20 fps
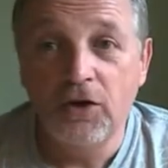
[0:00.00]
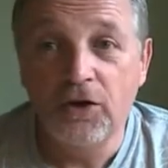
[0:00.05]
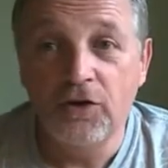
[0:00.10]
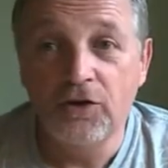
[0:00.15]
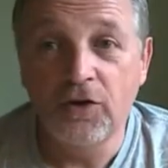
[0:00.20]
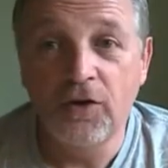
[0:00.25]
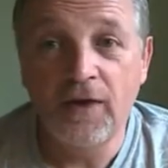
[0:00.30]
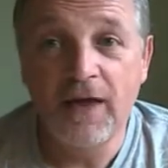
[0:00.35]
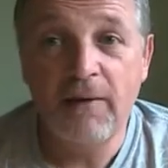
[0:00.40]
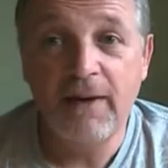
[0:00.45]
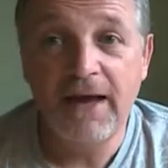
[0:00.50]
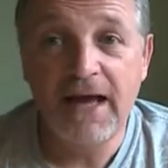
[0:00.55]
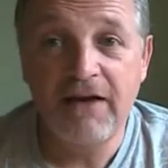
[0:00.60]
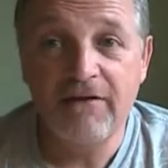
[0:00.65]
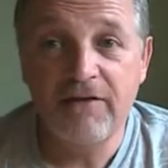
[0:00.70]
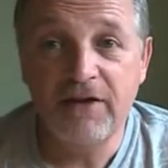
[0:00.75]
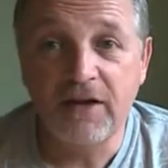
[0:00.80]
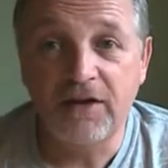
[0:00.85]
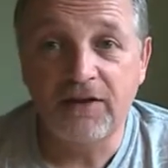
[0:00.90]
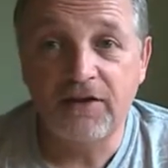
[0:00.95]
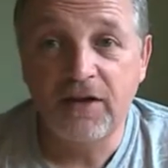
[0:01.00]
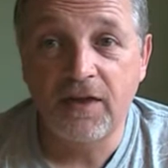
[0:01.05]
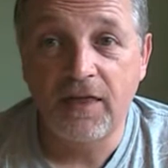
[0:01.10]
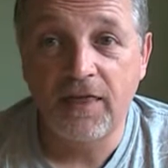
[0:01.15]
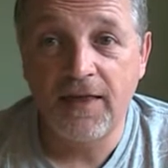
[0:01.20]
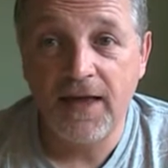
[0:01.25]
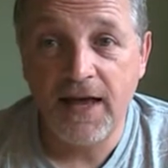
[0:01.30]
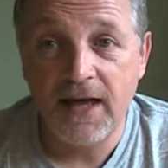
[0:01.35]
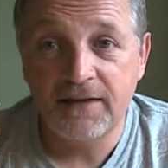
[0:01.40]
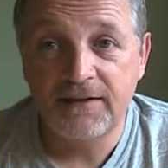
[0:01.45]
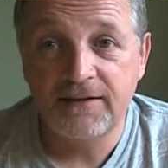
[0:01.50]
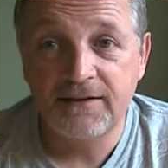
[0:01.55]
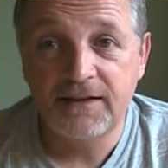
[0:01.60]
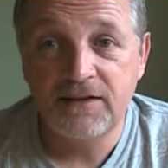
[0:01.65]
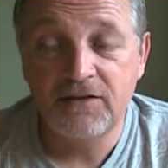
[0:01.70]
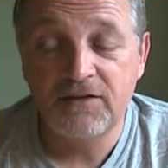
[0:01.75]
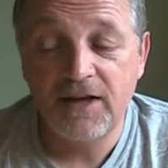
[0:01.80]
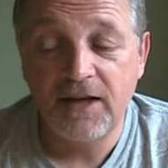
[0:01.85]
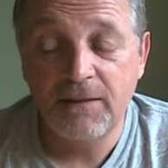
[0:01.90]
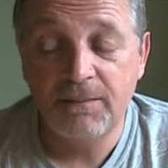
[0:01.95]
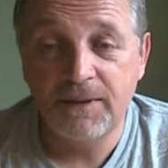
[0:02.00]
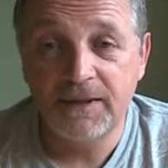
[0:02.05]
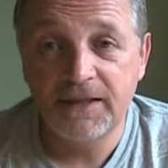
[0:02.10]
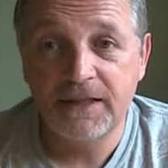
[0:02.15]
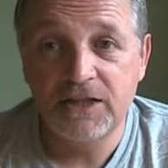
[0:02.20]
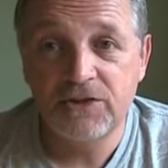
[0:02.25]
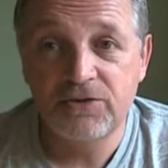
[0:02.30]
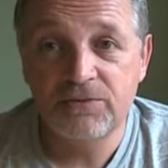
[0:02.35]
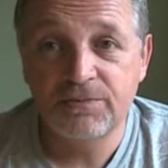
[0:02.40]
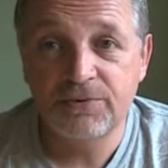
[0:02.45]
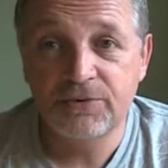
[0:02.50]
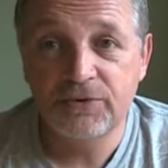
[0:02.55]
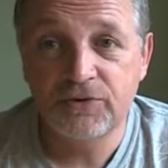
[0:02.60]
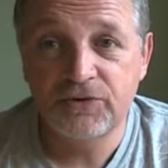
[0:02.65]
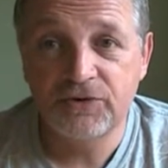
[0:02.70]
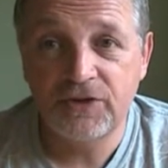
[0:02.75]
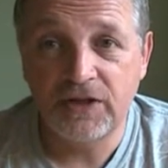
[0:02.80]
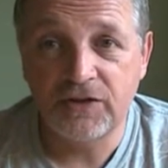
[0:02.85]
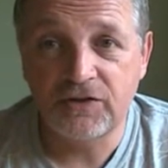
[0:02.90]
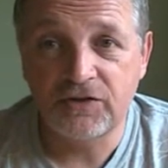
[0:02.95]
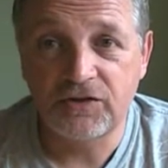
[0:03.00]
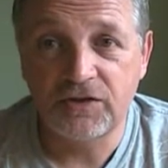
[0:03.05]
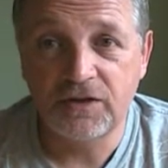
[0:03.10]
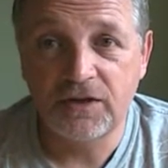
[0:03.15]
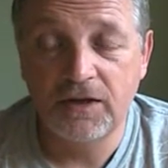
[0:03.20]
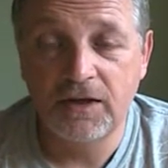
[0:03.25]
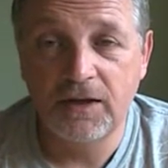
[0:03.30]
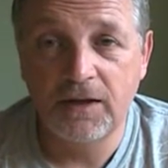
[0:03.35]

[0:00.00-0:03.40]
So there we have it. That is the application process.